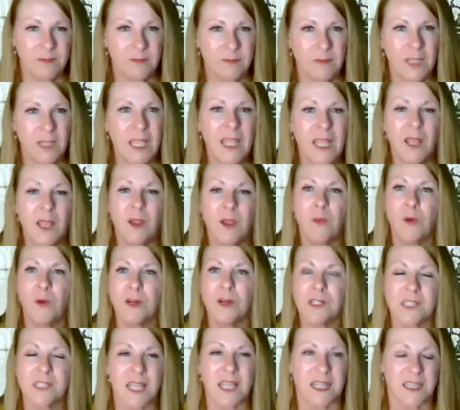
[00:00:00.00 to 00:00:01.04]
It
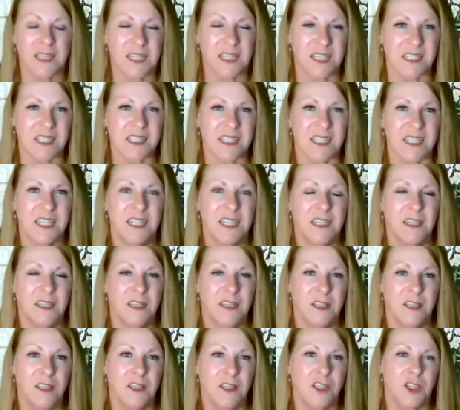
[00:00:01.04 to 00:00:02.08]
works like this.
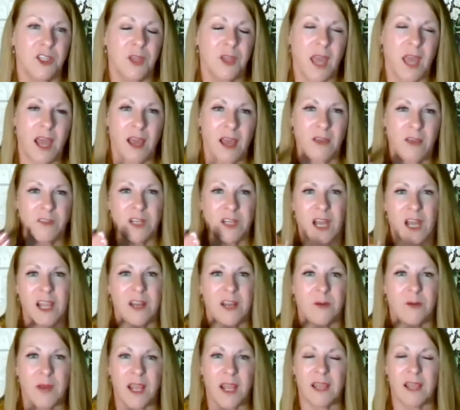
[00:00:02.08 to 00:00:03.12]
You have an
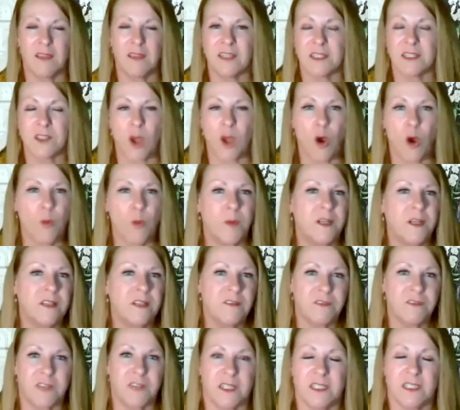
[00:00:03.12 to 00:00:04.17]
IRA that's open
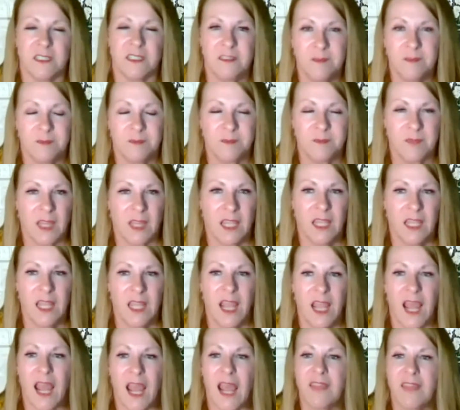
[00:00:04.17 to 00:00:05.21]
and funded,
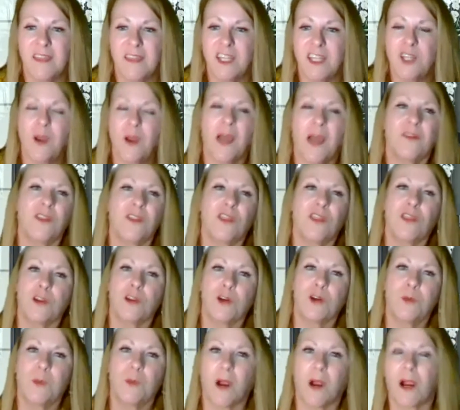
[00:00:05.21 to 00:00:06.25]
and then you have a
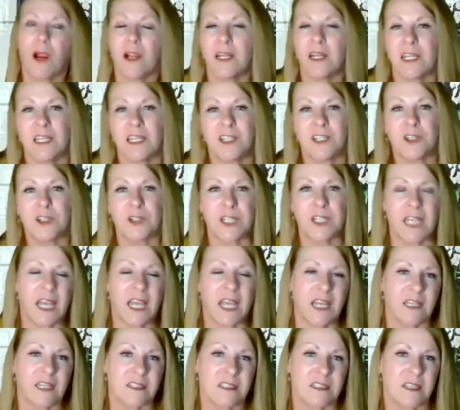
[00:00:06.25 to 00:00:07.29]
third party
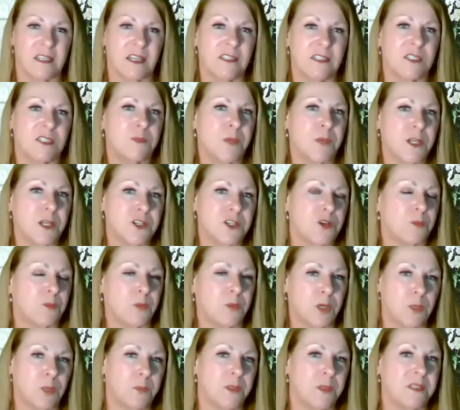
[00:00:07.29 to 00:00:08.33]
create a special
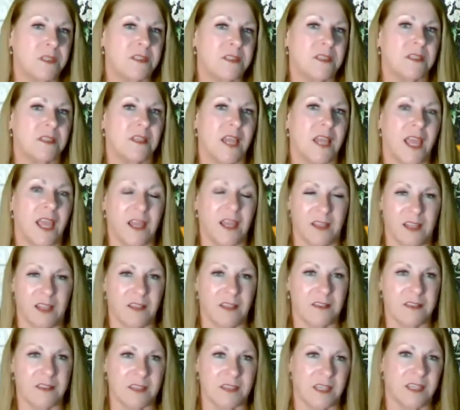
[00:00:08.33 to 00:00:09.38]
purpose
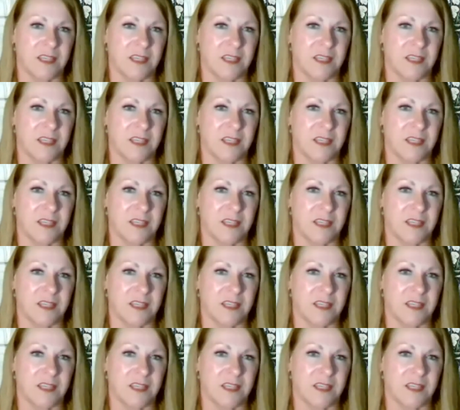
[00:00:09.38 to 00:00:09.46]
LLC.